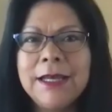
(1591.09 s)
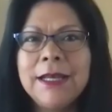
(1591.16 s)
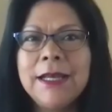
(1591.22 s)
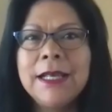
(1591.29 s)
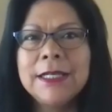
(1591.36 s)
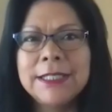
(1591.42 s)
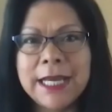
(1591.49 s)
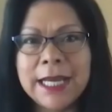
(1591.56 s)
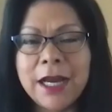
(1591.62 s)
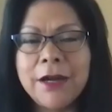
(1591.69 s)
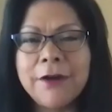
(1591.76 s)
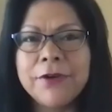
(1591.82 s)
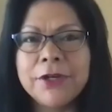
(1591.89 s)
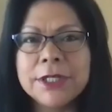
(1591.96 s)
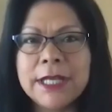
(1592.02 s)
Take care
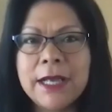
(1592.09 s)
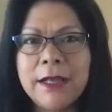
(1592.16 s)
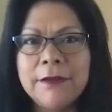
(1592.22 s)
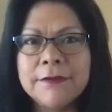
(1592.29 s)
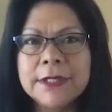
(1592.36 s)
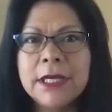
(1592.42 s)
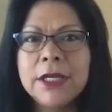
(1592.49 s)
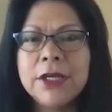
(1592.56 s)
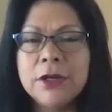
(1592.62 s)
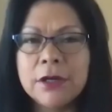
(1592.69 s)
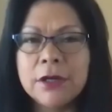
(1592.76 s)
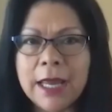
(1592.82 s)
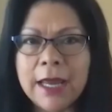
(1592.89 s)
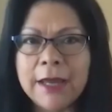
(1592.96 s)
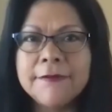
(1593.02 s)
of yourselves. Your
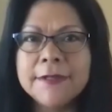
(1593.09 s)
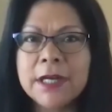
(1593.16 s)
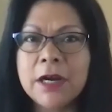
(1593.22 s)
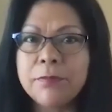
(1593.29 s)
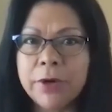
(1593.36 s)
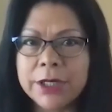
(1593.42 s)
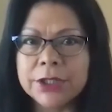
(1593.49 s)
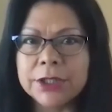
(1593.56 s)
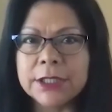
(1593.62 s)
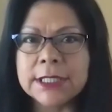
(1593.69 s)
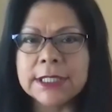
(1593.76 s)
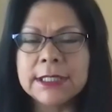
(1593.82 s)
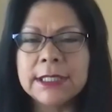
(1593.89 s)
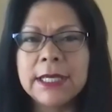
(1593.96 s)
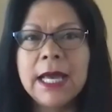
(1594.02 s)
lives are precious.
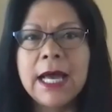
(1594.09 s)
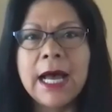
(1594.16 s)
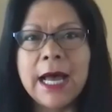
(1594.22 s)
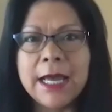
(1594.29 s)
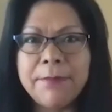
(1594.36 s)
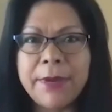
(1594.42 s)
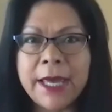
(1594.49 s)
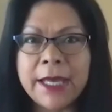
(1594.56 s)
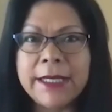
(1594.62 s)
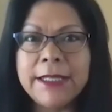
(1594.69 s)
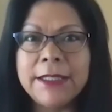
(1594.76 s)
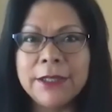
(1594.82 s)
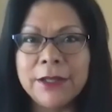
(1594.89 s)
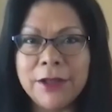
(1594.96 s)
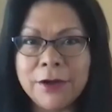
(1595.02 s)
I'm Patty
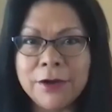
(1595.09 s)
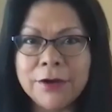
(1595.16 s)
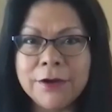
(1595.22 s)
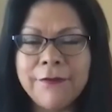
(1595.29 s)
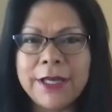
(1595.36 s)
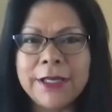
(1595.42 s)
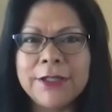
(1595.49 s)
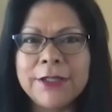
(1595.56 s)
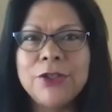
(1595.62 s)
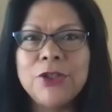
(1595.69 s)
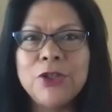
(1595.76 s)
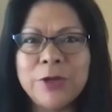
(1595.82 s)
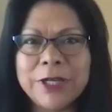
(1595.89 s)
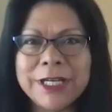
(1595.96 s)
Thalohungba. Join us